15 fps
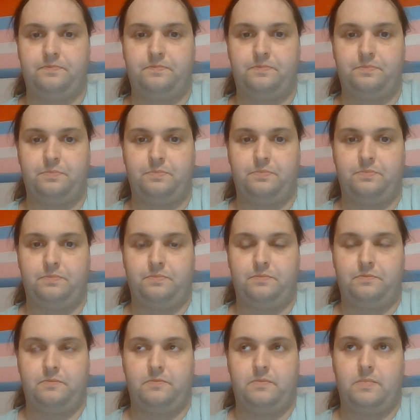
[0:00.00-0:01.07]

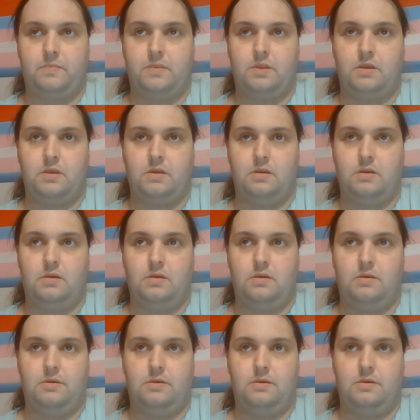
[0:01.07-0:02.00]
Nothing is said.